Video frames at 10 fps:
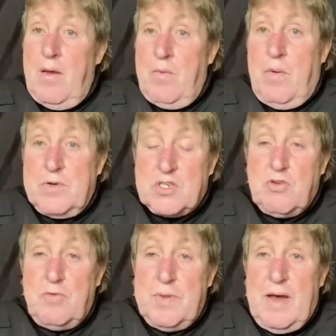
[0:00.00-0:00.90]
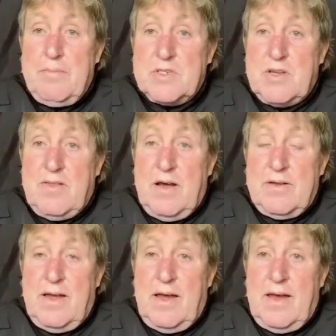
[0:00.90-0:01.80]
when we stormed the embassy that
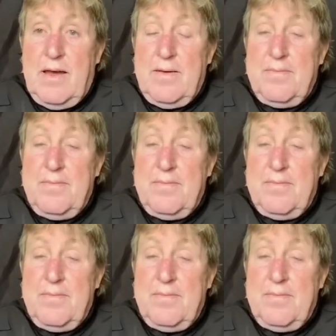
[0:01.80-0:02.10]
day,